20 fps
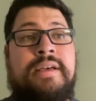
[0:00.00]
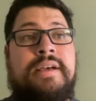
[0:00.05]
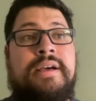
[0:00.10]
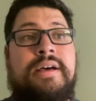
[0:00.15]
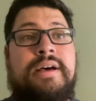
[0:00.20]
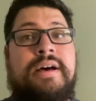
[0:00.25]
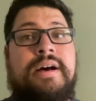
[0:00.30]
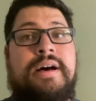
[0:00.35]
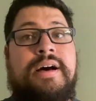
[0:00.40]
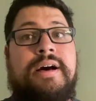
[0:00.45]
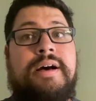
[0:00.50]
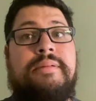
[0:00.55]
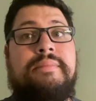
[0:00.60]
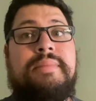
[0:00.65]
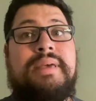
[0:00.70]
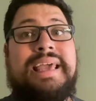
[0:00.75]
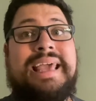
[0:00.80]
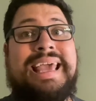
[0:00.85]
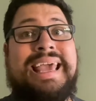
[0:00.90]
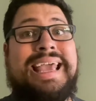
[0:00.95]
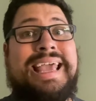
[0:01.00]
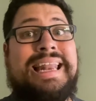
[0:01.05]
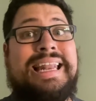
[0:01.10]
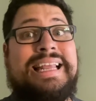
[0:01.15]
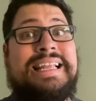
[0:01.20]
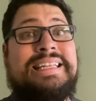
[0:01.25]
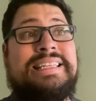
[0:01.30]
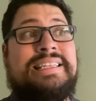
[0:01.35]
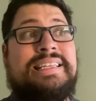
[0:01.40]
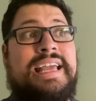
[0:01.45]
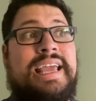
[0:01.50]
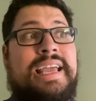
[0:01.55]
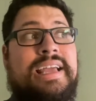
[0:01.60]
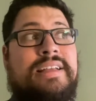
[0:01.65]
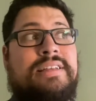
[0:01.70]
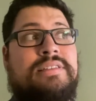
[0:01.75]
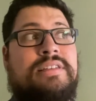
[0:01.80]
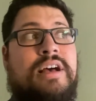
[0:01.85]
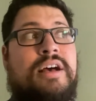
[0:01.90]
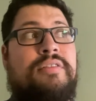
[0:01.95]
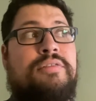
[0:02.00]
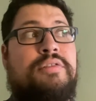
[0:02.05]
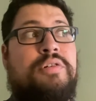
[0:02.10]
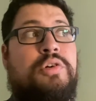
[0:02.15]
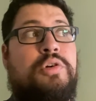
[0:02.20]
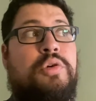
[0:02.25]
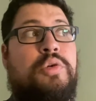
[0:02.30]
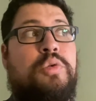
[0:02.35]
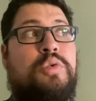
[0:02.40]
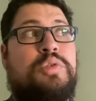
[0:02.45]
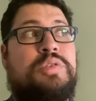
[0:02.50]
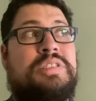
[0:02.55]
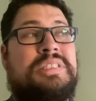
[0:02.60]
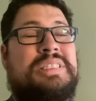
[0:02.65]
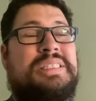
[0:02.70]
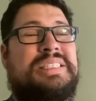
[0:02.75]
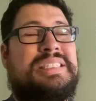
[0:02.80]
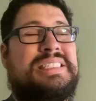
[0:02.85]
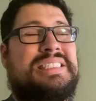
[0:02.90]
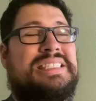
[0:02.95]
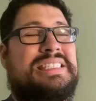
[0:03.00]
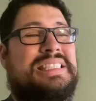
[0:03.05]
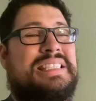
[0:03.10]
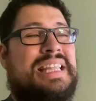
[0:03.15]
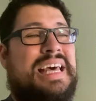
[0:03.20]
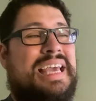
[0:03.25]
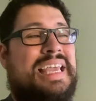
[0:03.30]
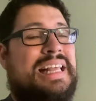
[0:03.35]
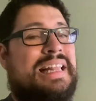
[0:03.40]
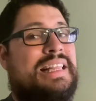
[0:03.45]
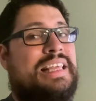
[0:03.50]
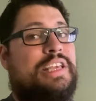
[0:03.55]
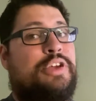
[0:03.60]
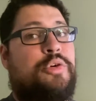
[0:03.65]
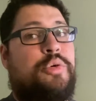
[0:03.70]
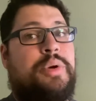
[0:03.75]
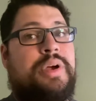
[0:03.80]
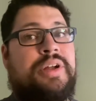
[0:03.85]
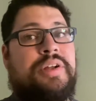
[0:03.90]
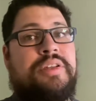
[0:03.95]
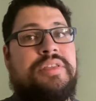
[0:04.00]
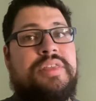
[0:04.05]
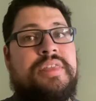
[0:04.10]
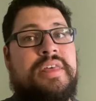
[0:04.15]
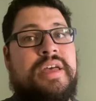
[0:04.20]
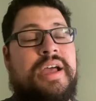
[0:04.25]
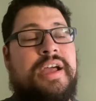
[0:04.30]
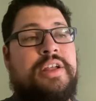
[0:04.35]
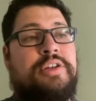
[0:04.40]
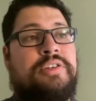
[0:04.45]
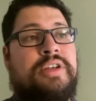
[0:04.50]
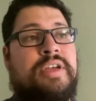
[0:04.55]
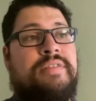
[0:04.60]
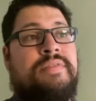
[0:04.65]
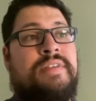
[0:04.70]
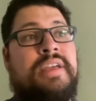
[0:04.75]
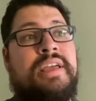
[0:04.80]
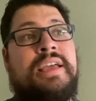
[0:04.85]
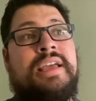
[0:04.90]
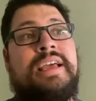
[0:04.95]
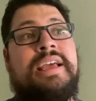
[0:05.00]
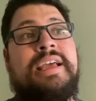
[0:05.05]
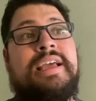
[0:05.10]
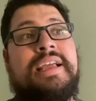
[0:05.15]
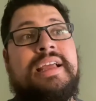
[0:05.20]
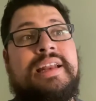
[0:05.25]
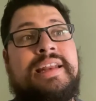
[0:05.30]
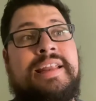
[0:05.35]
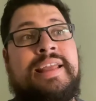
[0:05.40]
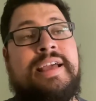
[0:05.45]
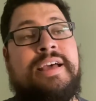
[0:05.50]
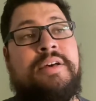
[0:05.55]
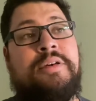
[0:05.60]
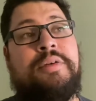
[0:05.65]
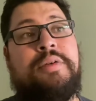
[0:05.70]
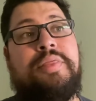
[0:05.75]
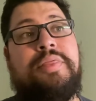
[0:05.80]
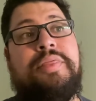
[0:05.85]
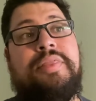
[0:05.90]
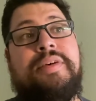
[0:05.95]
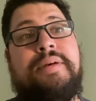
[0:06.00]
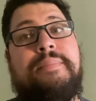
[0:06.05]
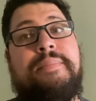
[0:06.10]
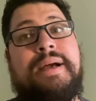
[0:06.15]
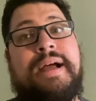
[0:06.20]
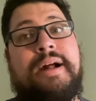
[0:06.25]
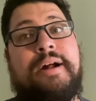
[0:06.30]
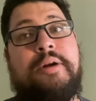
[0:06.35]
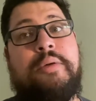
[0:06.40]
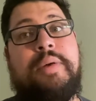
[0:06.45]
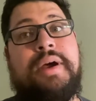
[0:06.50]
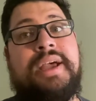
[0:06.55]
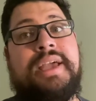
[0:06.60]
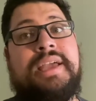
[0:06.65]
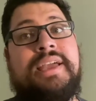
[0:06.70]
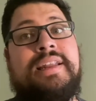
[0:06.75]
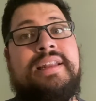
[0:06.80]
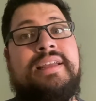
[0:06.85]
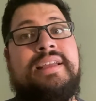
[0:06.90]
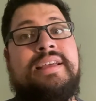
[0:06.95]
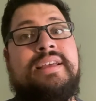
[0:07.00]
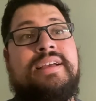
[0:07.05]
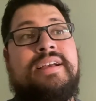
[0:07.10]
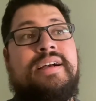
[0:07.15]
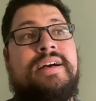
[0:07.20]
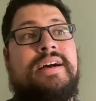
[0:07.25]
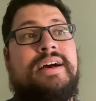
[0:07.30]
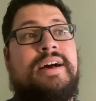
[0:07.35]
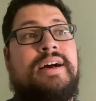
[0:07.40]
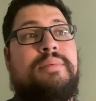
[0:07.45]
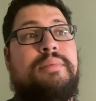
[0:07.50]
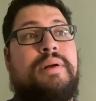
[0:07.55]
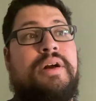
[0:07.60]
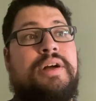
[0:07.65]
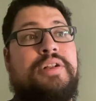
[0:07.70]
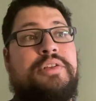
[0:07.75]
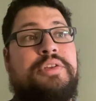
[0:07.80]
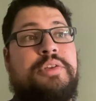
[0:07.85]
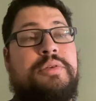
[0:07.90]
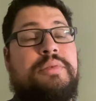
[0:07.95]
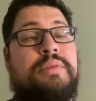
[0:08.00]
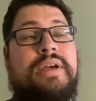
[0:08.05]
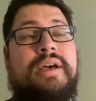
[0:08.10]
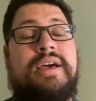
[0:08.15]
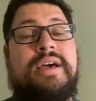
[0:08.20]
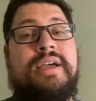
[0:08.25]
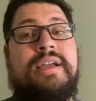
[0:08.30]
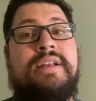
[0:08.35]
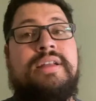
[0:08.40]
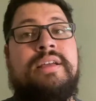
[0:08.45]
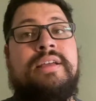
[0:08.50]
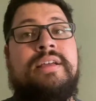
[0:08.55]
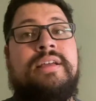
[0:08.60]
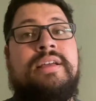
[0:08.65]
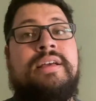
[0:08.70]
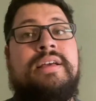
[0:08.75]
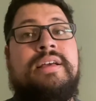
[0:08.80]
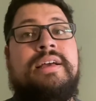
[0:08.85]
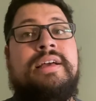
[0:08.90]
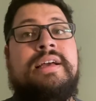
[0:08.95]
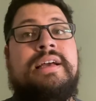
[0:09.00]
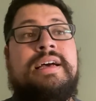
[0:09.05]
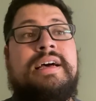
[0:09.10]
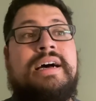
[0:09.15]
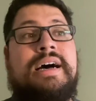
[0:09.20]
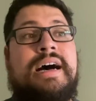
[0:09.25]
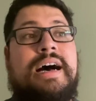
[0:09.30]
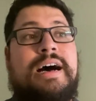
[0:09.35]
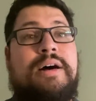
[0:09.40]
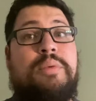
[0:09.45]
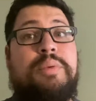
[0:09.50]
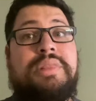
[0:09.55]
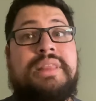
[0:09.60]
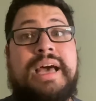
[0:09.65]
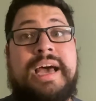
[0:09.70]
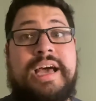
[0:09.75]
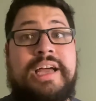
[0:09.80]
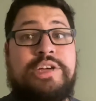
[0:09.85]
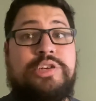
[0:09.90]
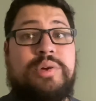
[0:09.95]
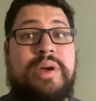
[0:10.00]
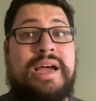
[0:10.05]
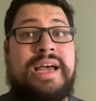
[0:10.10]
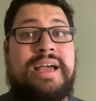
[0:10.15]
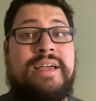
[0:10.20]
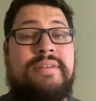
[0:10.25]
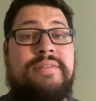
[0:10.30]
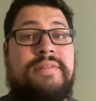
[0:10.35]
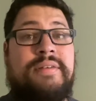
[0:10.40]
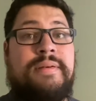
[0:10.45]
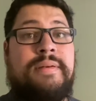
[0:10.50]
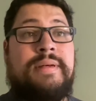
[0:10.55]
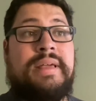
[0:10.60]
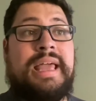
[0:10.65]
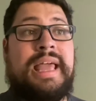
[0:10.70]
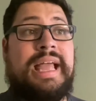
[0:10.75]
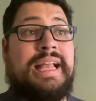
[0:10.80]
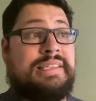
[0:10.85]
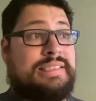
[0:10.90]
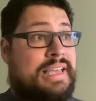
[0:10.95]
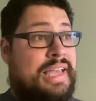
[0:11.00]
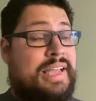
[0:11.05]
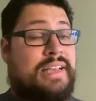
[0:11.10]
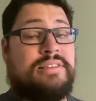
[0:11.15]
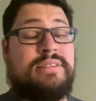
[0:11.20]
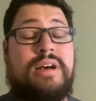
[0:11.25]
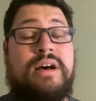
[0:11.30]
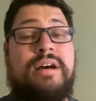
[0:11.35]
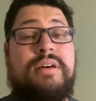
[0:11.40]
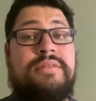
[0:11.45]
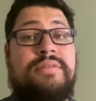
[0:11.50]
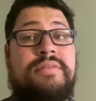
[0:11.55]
and it takes off slightly quicker than the iDrive. Now, the Power Wagon on U9 with the iDrive, it takes off.